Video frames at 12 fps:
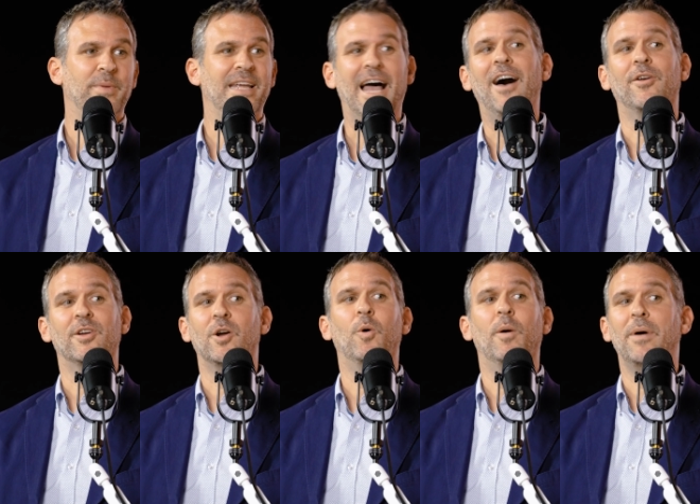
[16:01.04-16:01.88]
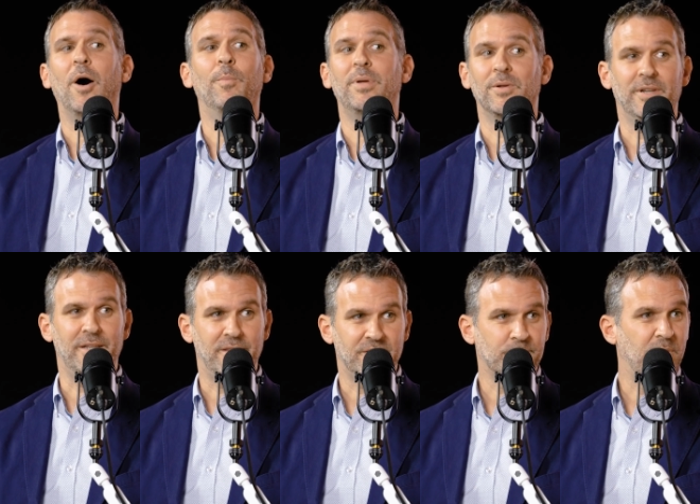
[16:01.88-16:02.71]
how to go about building
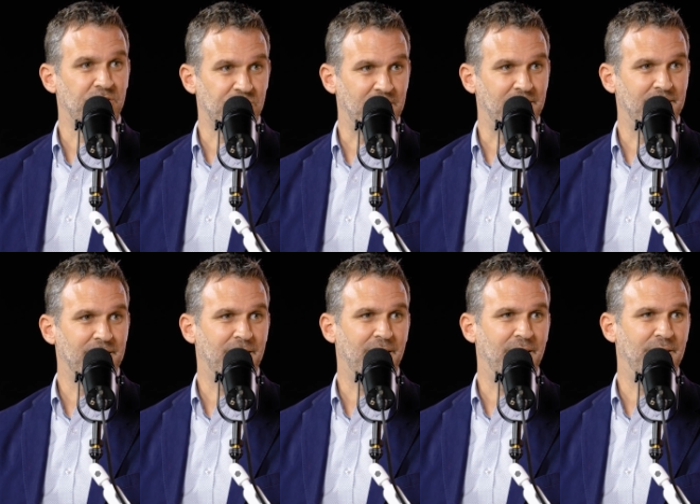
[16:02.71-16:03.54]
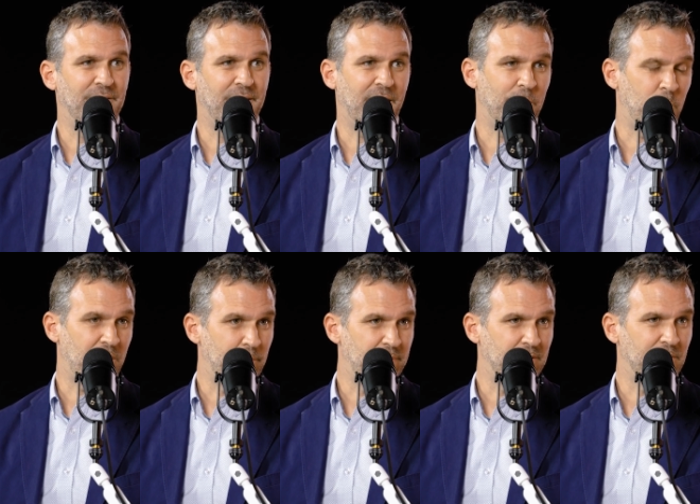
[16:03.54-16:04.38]
the spreadsheet that I want
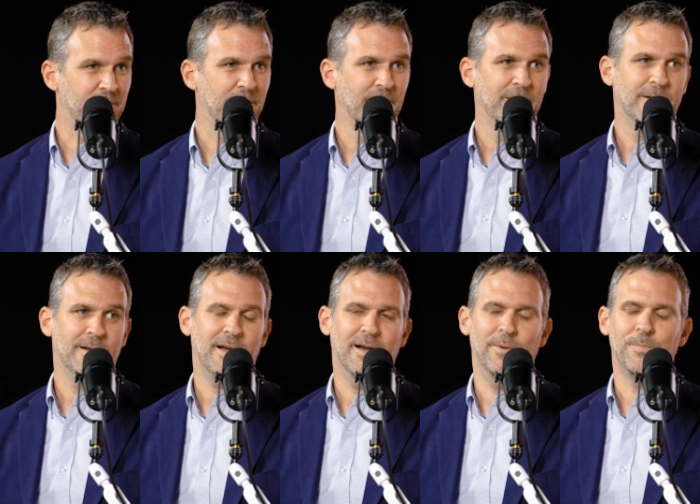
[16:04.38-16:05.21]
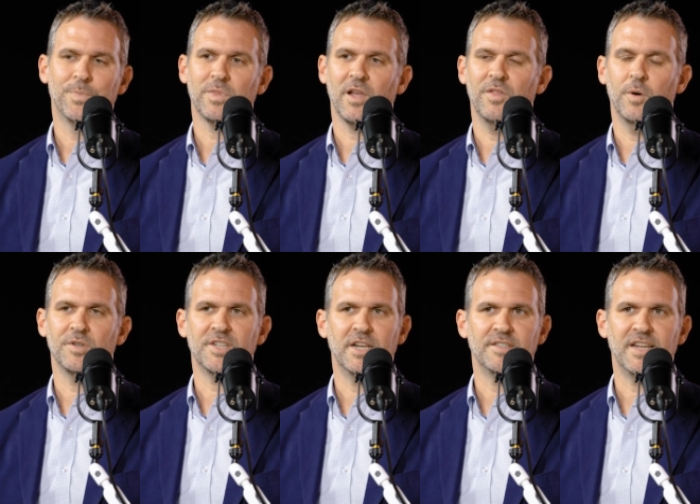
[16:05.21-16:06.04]
to build. There
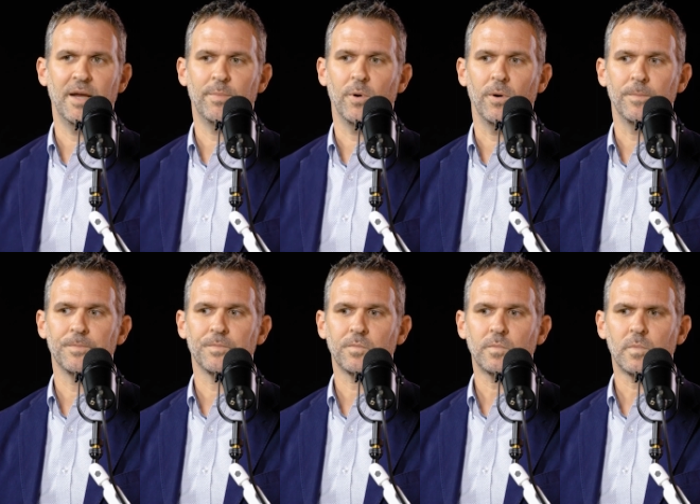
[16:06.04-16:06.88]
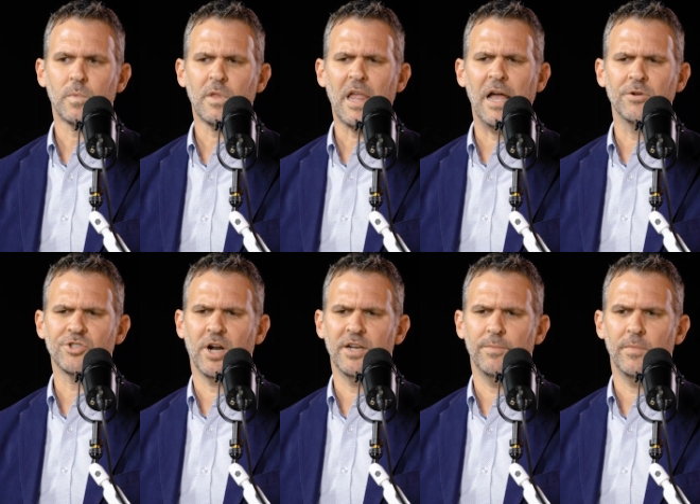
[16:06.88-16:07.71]
was an example. I was
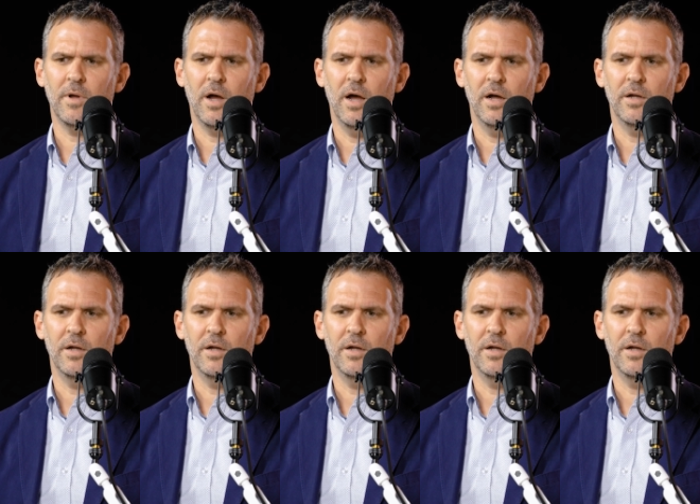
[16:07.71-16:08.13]
trying to,